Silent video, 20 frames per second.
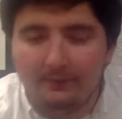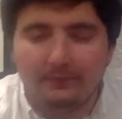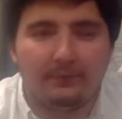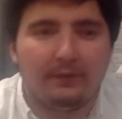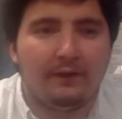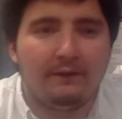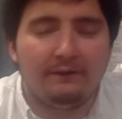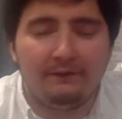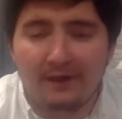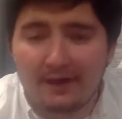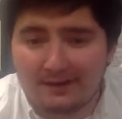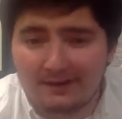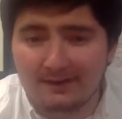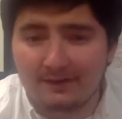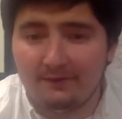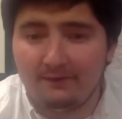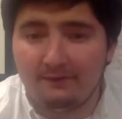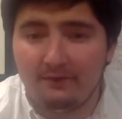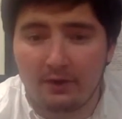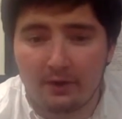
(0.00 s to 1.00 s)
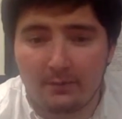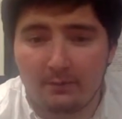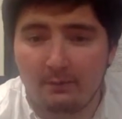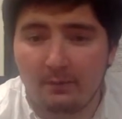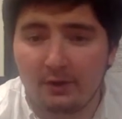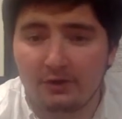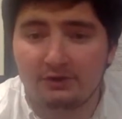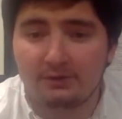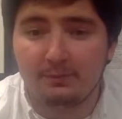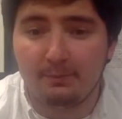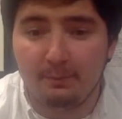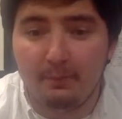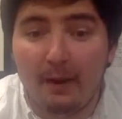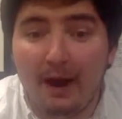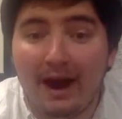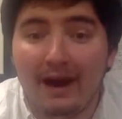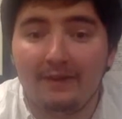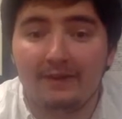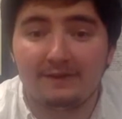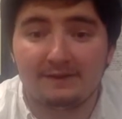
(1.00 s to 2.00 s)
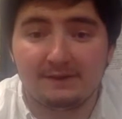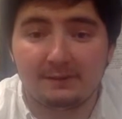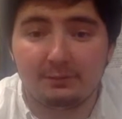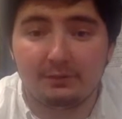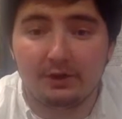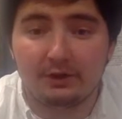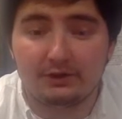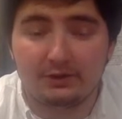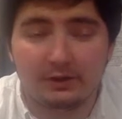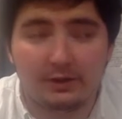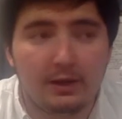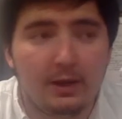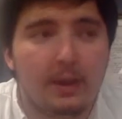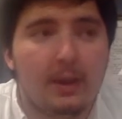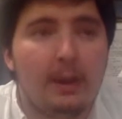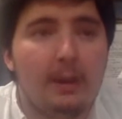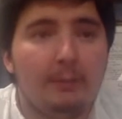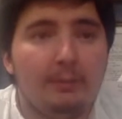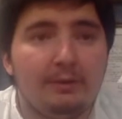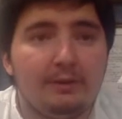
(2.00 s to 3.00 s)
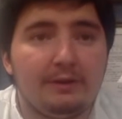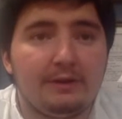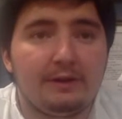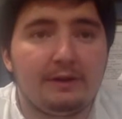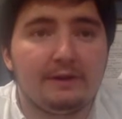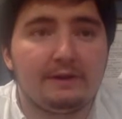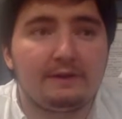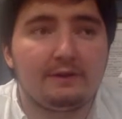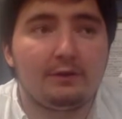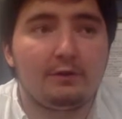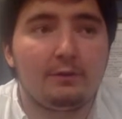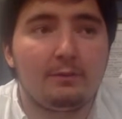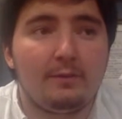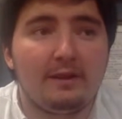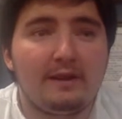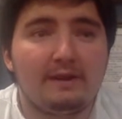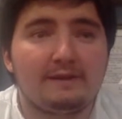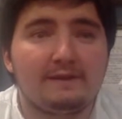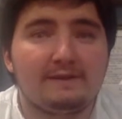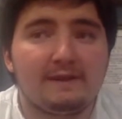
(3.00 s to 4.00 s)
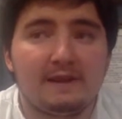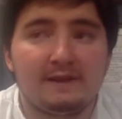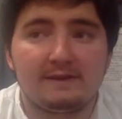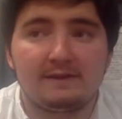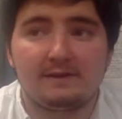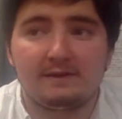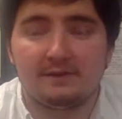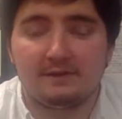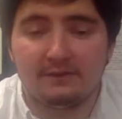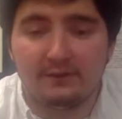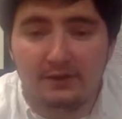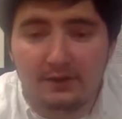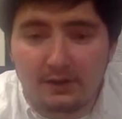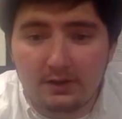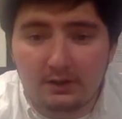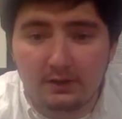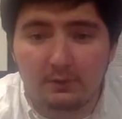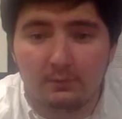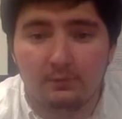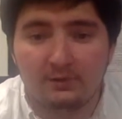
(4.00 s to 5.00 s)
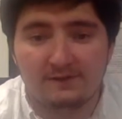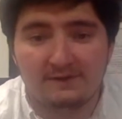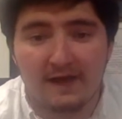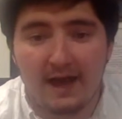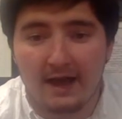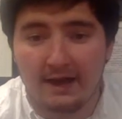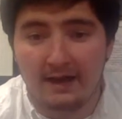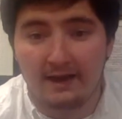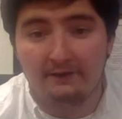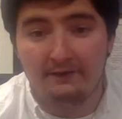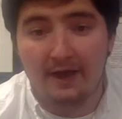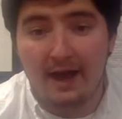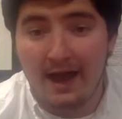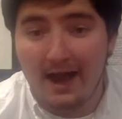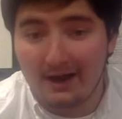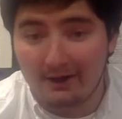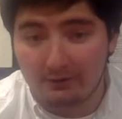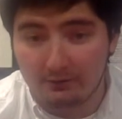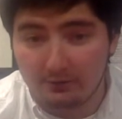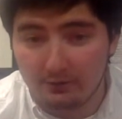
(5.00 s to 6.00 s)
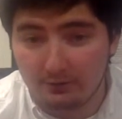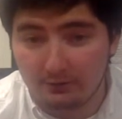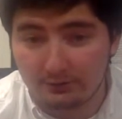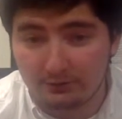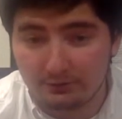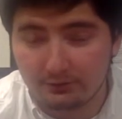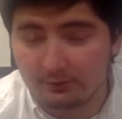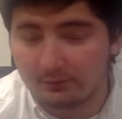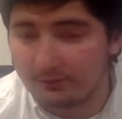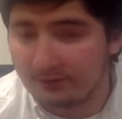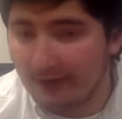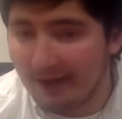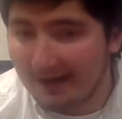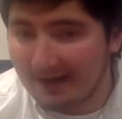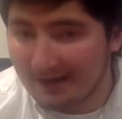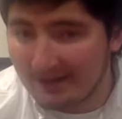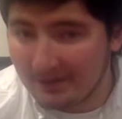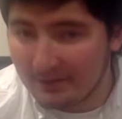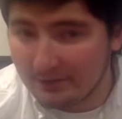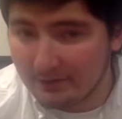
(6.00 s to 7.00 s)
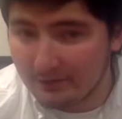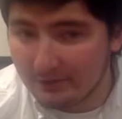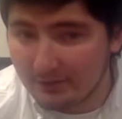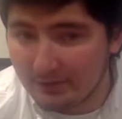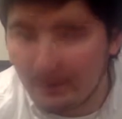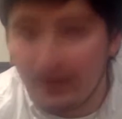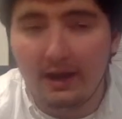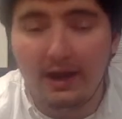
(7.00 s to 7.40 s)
affected very much by this depression because their main sense of income was that of agriculture, not industry.